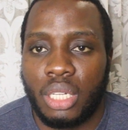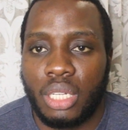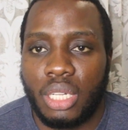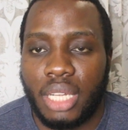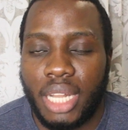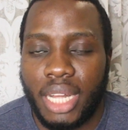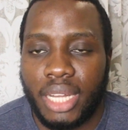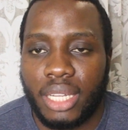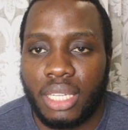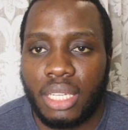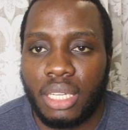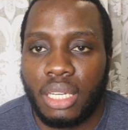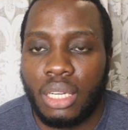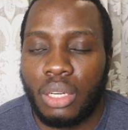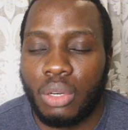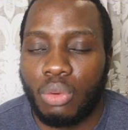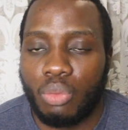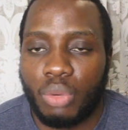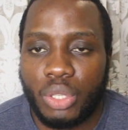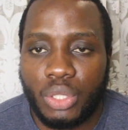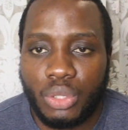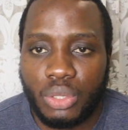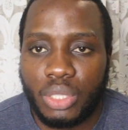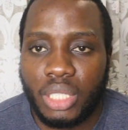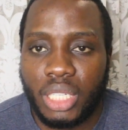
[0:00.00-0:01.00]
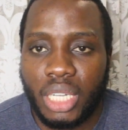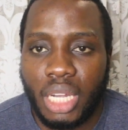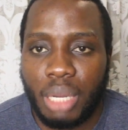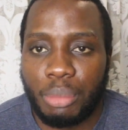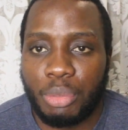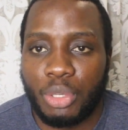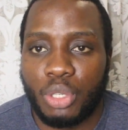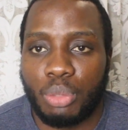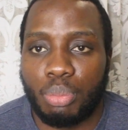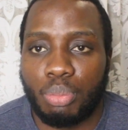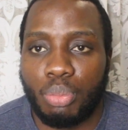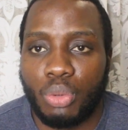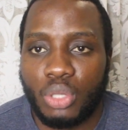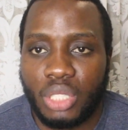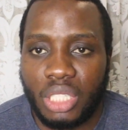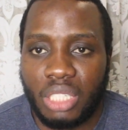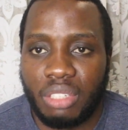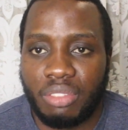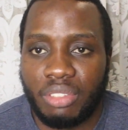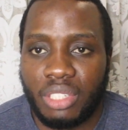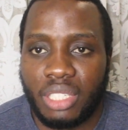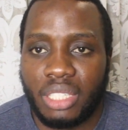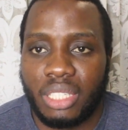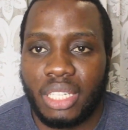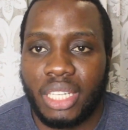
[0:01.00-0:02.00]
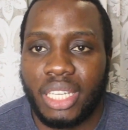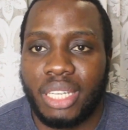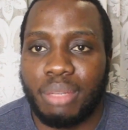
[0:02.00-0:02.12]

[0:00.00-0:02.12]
Like, when you think about the positive